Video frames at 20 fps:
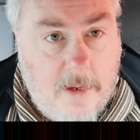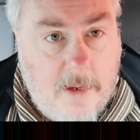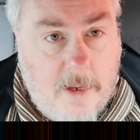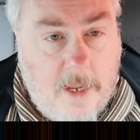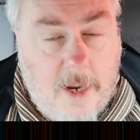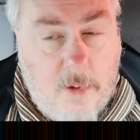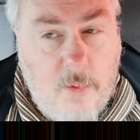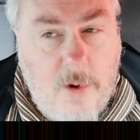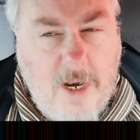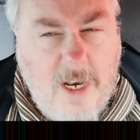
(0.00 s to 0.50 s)

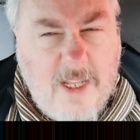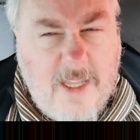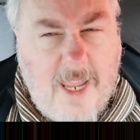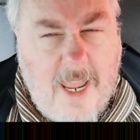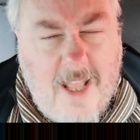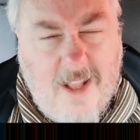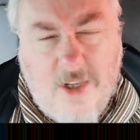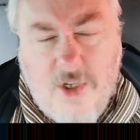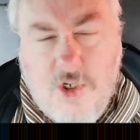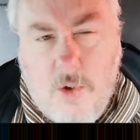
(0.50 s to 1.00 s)
It really
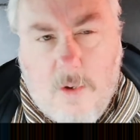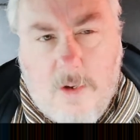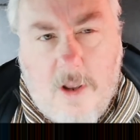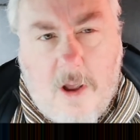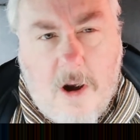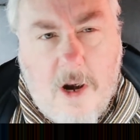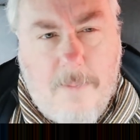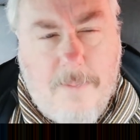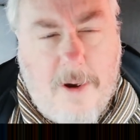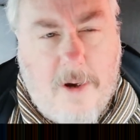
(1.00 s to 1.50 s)
tells you a
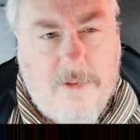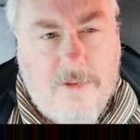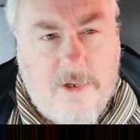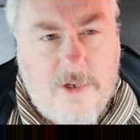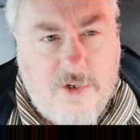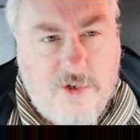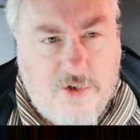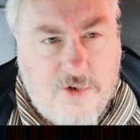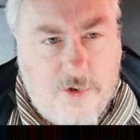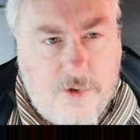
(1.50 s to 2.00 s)
lot about
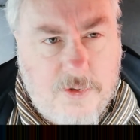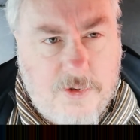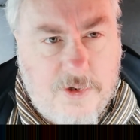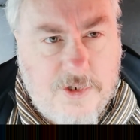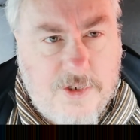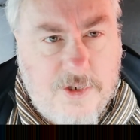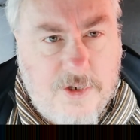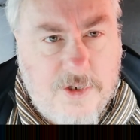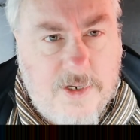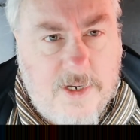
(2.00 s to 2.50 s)
these
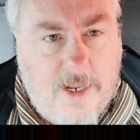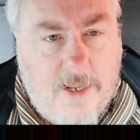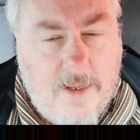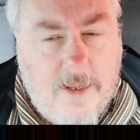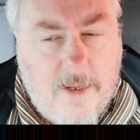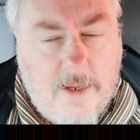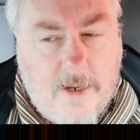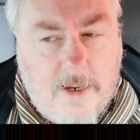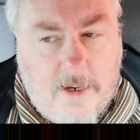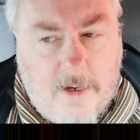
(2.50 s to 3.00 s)
truthers, doesn't it?
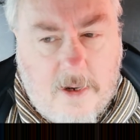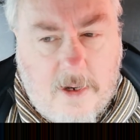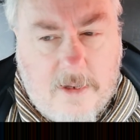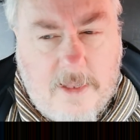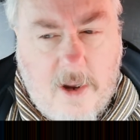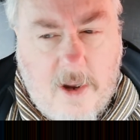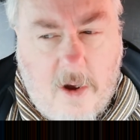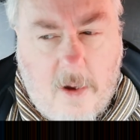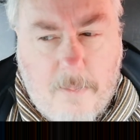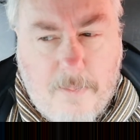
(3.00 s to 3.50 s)

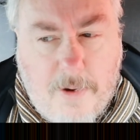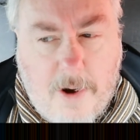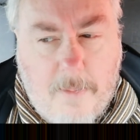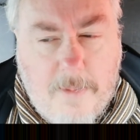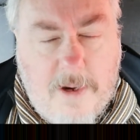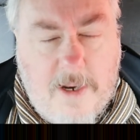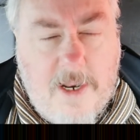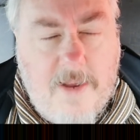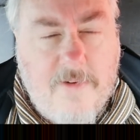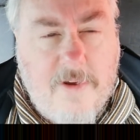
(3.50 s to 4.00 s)
Like, they all
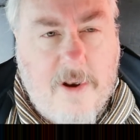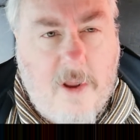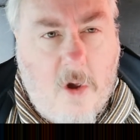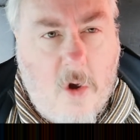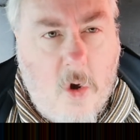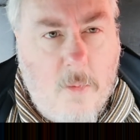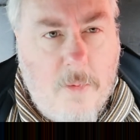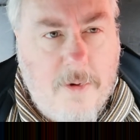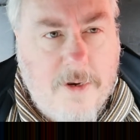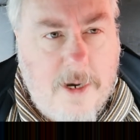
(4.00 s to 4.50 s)
probably live at
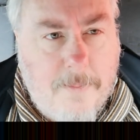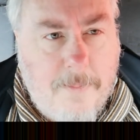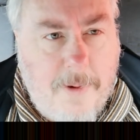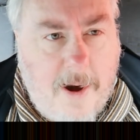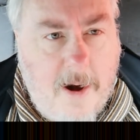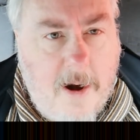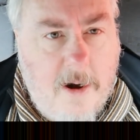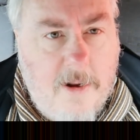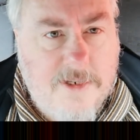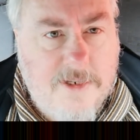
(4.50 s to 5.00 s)
home with their
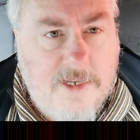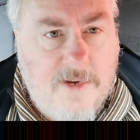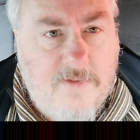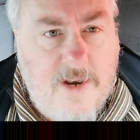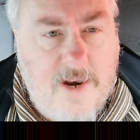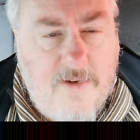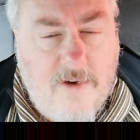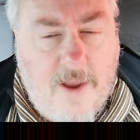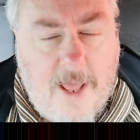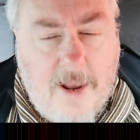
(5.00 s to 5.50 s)
parents.
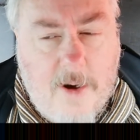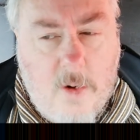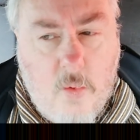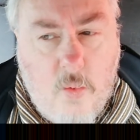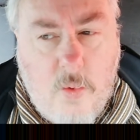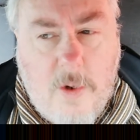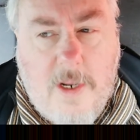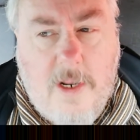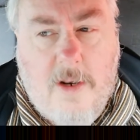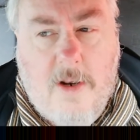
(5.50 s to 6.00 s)
They've never had a
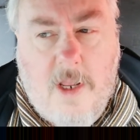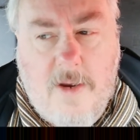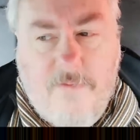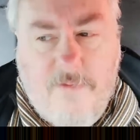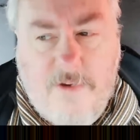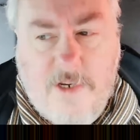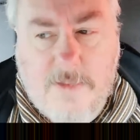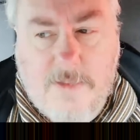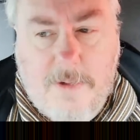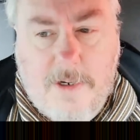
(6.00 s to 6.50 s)
real
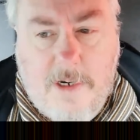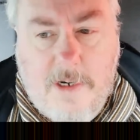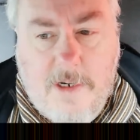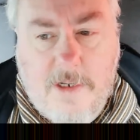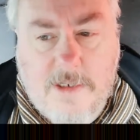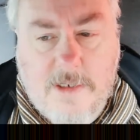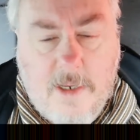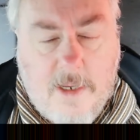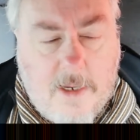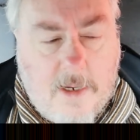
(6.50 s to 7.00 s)
life
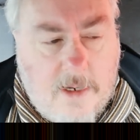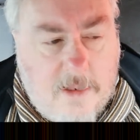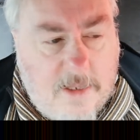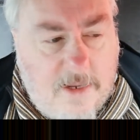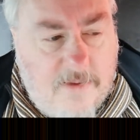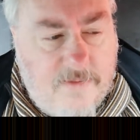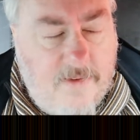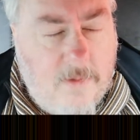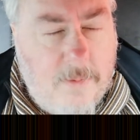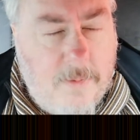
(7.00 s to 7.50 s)
experience.
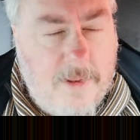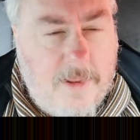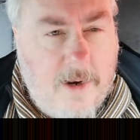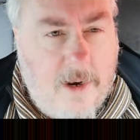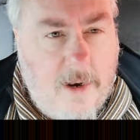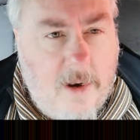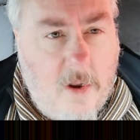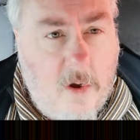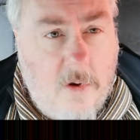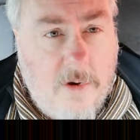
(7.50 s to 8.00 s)
They've never been
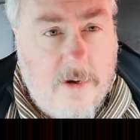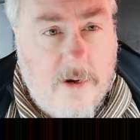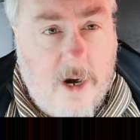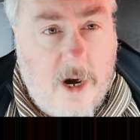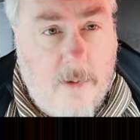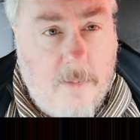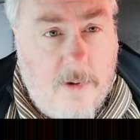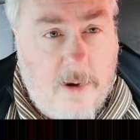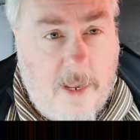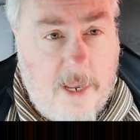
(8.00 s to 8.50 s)
in a
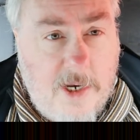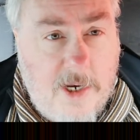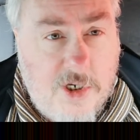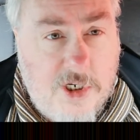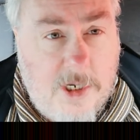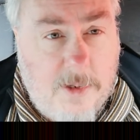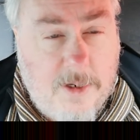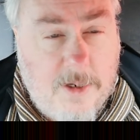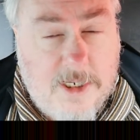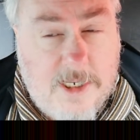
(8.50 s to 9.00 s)
long-term
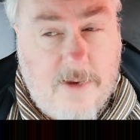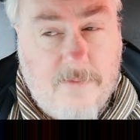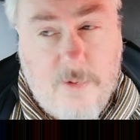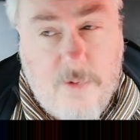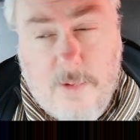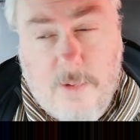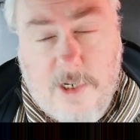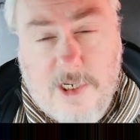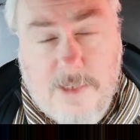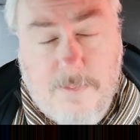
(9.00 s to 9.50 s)
relationship except
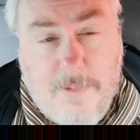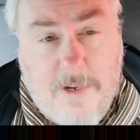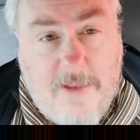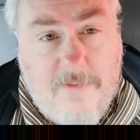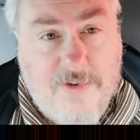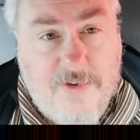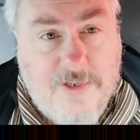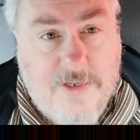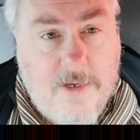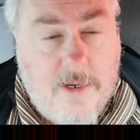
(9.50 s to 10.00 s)
for their
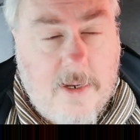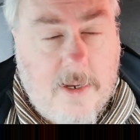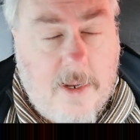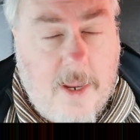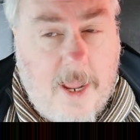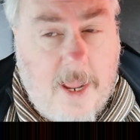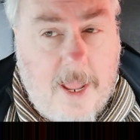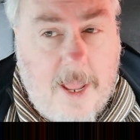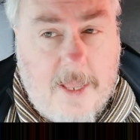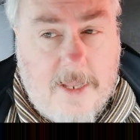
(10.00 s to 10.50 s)
spliffs.
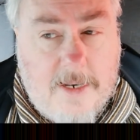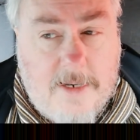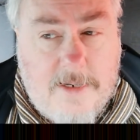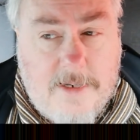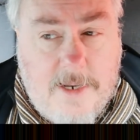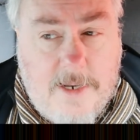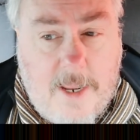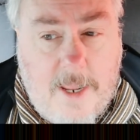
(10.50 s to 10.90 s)
And,